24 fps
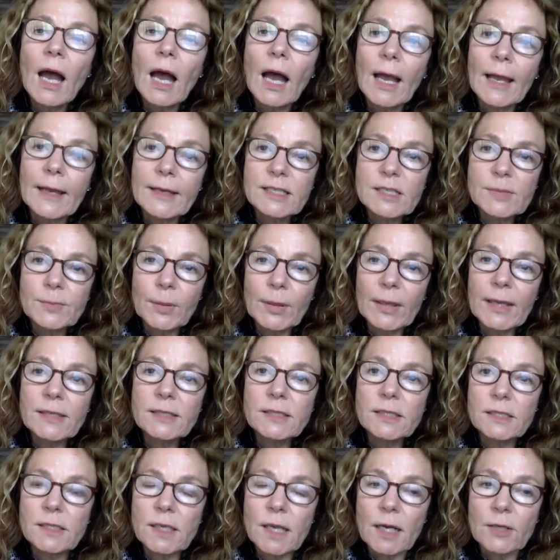I explained
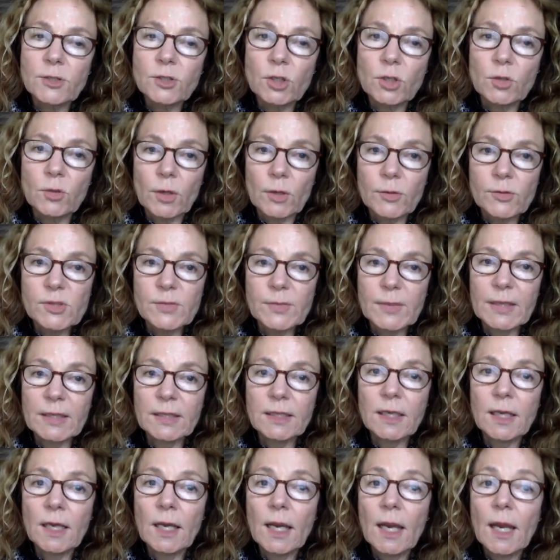to Dr.
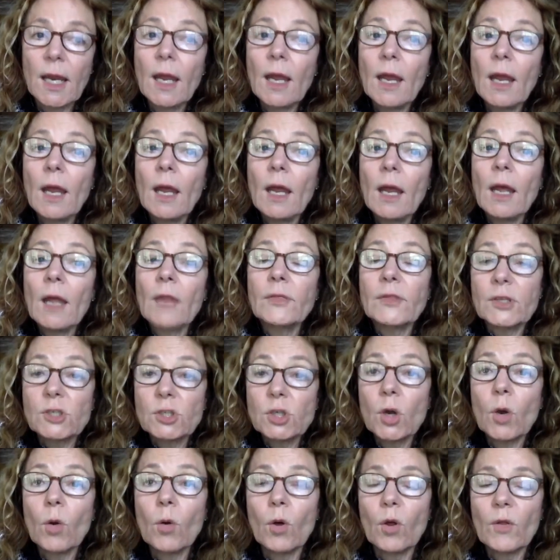Grossman the
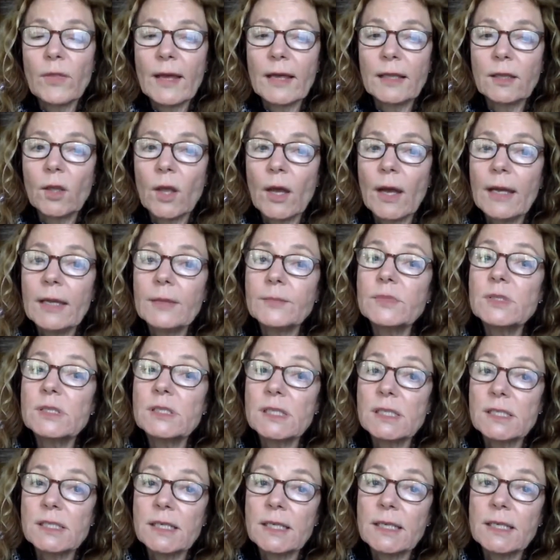toll that Lyme's
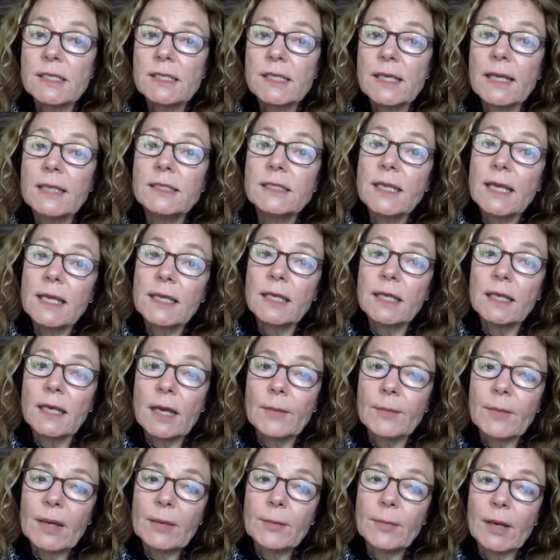disease had taken
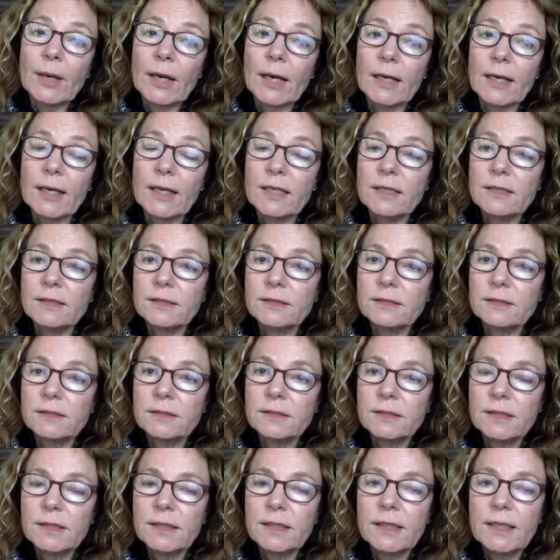on my body.
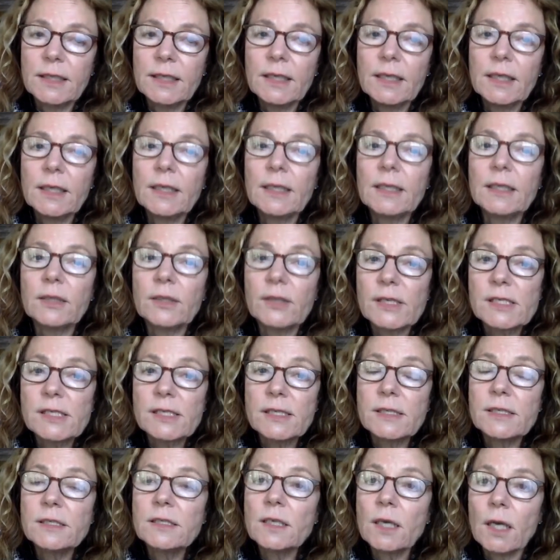He
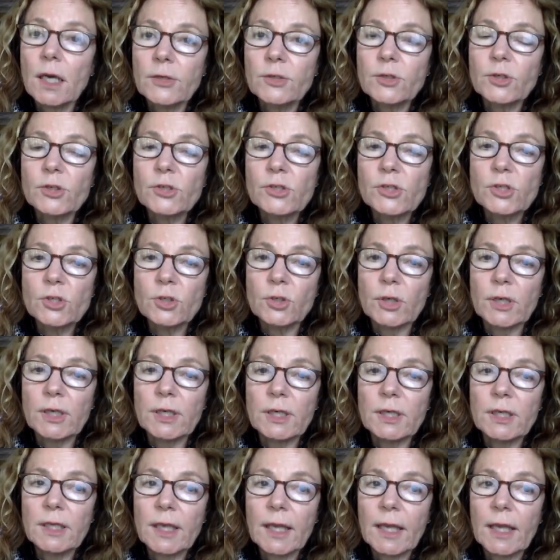listened,
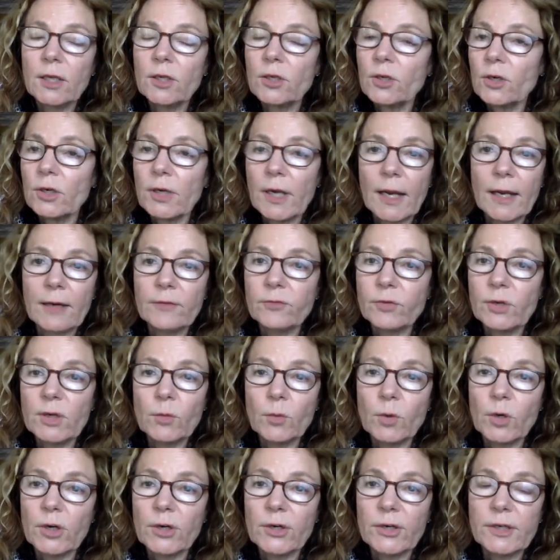understood, and heard every
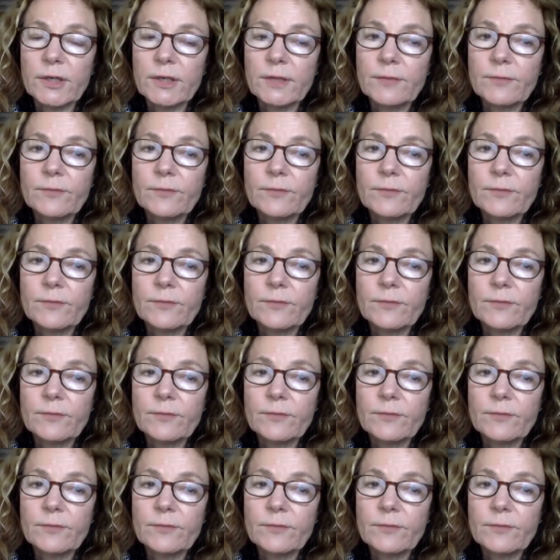word.